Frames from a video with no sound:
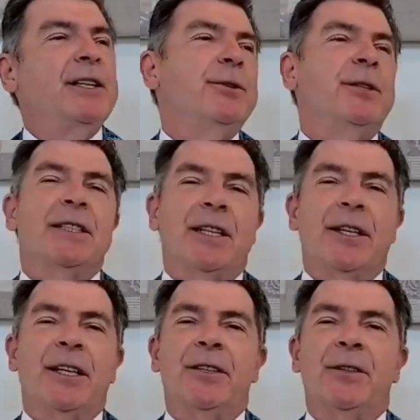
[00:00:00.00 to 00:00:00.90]

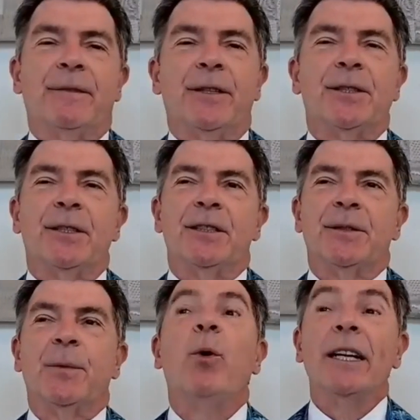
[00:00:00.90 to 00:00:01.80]
Unitarian
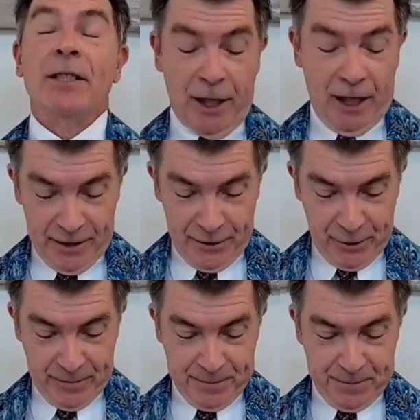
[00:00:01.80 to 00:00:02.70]
Universalism quite
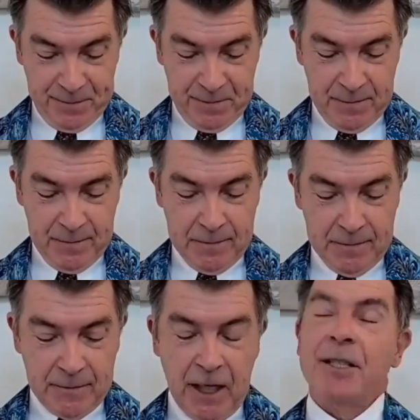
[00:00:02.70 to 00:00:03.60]
challenging.
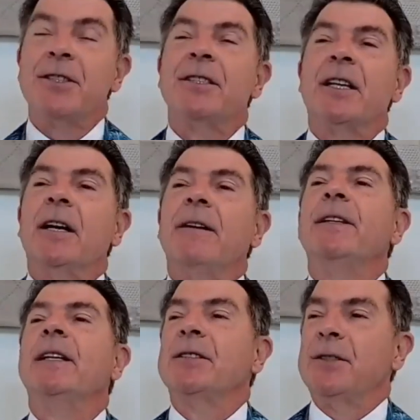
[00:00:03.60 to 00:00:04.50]
Ours is a
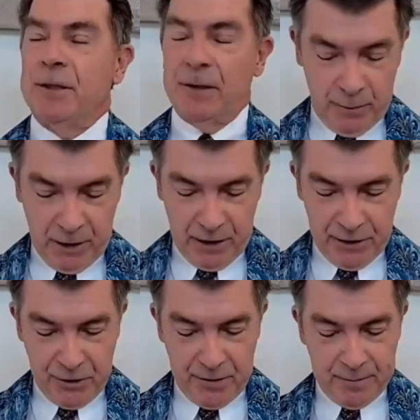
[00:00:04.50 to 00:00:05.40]
covenantal
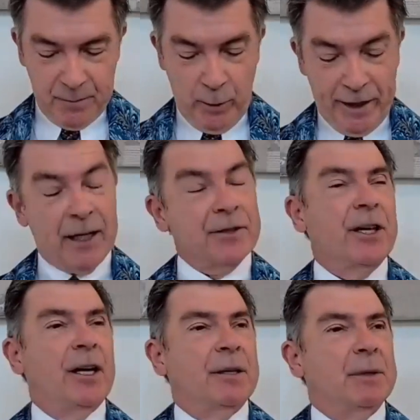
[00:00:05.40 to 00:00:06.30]
religion without
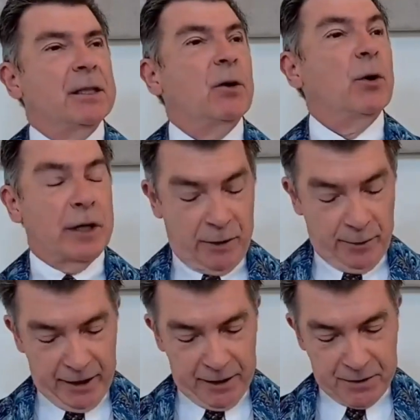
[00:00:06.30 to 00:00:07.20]
dogma or
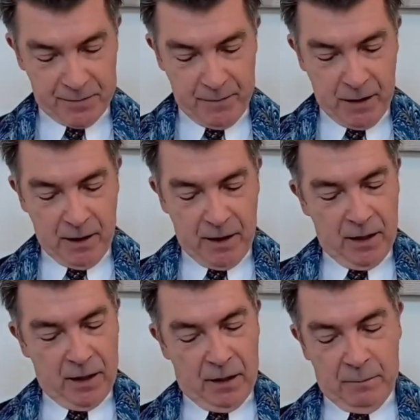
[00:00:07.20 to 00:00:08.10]
creeds,
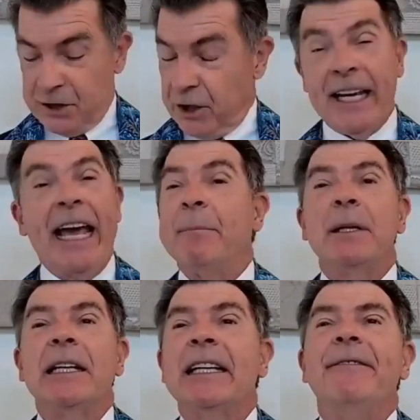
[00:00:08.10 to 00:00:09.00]
but you can't
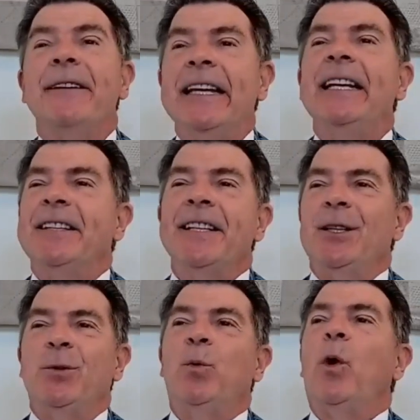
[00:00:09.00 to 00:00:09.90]
believe
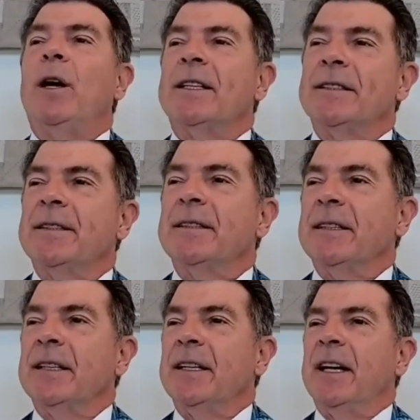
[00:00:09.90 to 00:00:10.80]
anything you want
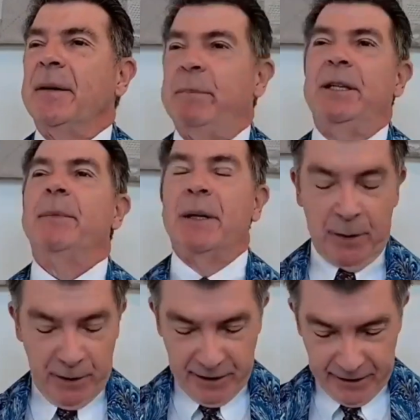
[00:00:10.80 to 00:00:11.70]
and be a
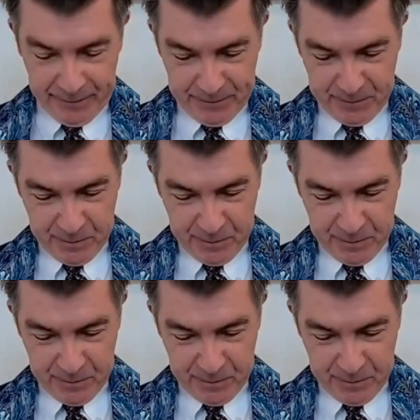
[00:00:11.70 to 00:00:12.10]
member here.